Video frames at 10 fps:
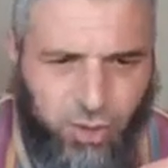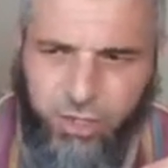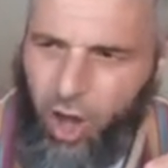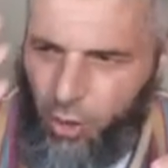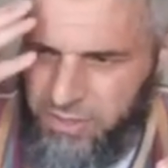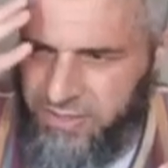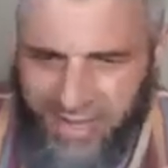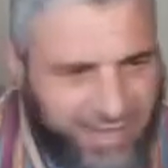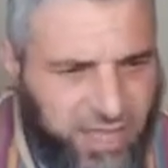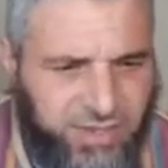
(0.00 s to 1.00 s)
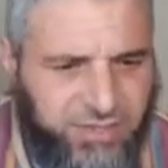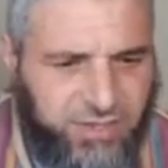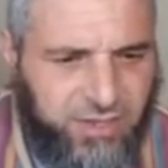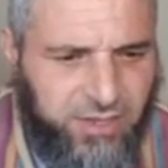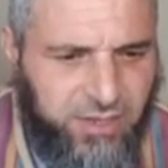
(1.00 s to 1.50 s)
Were you always
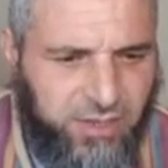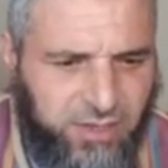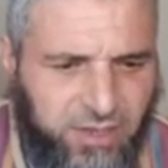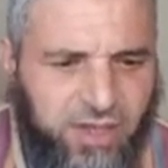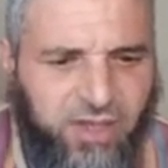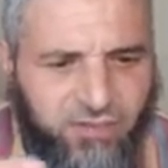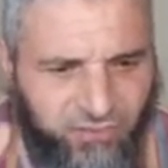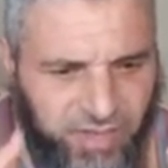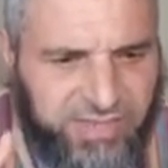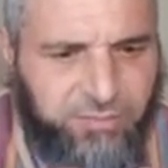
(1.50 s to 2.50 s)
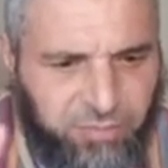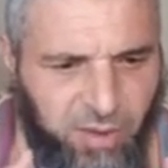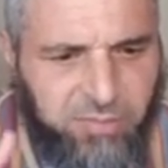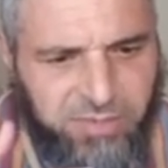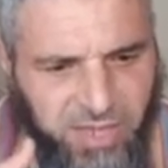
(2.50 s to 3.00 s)
heedless? Fix the
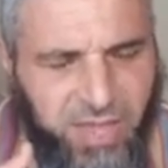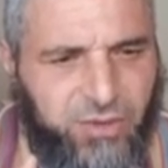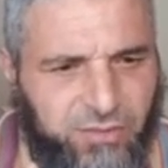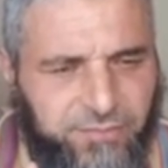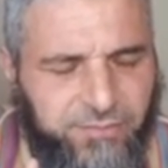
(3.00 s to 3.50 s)
problem together.